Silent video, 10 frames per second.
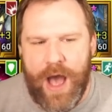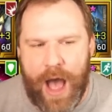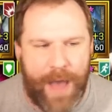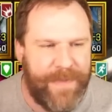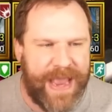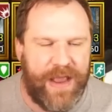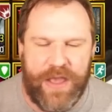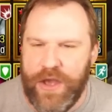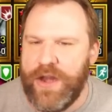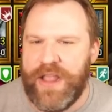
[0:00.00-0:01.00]
I mean,
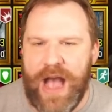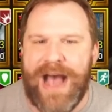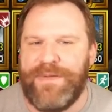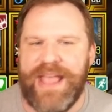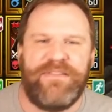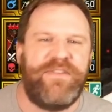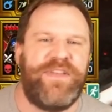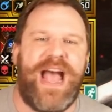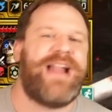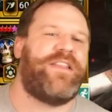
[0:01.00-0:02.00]
good God, we haven't even
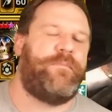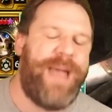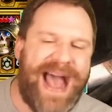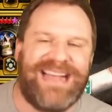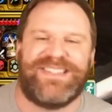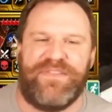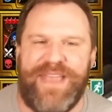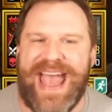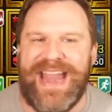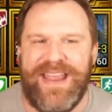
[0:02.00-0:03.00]
gotten to the passive
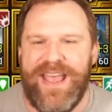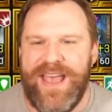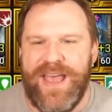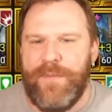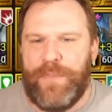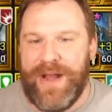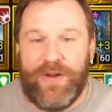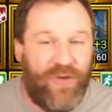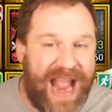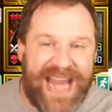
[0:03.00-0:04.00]
yet, but
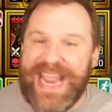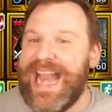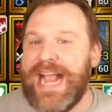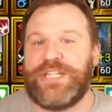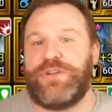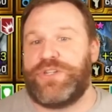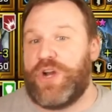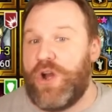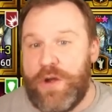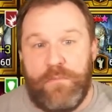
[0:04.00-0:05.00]
granting an extra
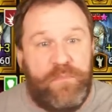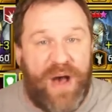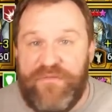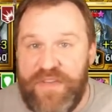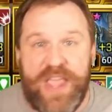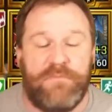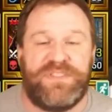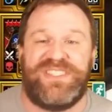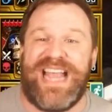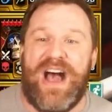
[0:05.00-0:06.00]
turn, buffing
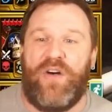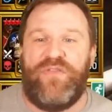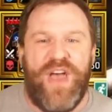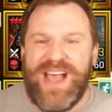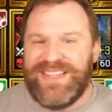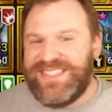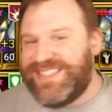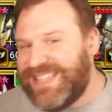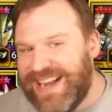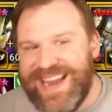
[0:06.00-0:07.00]
himself,
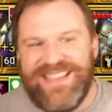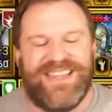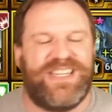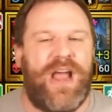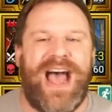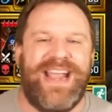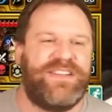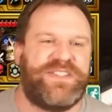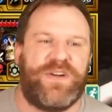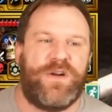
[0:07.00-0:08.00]
stunning the
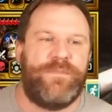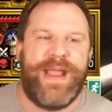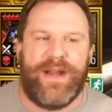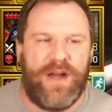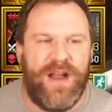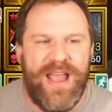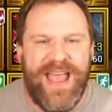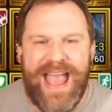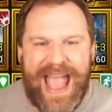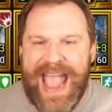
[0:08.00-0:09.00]
highest turn meter,
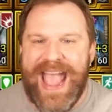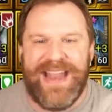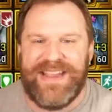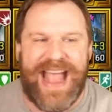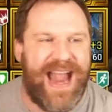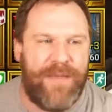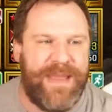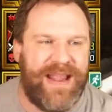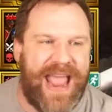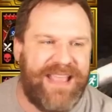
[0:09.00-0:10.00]
and that, I
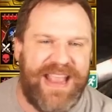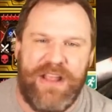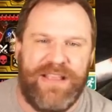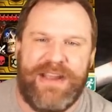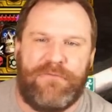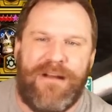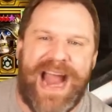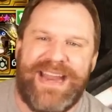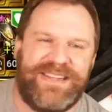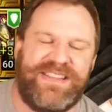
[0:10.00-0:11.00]
mean, like, then you lead
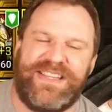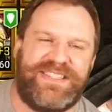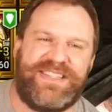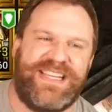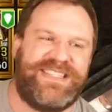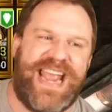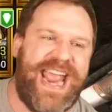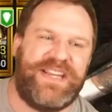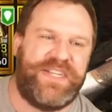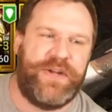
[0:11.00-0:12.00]
right into this
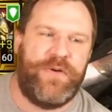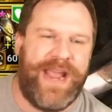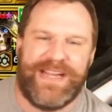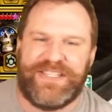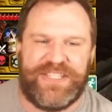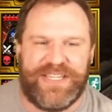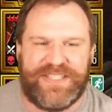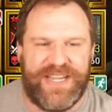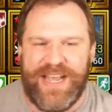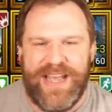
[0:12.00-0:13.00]
A2. It's just,